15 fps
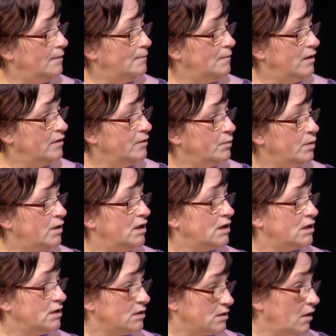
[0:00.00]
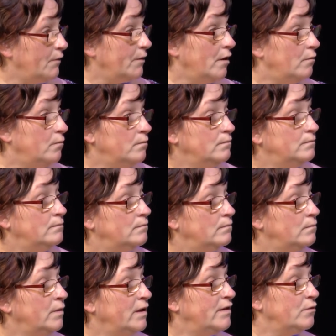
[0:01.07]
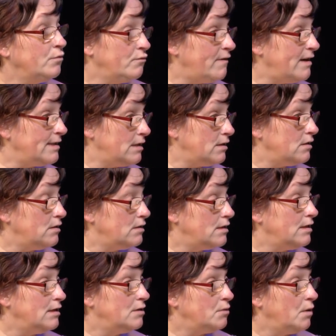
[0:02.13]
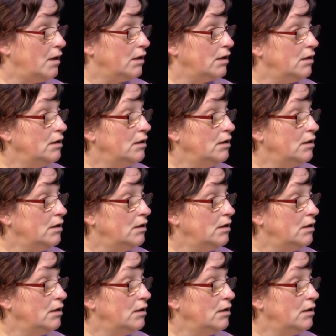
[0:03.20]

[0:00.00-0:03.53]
And the work that's going on with all the residents in Twerton.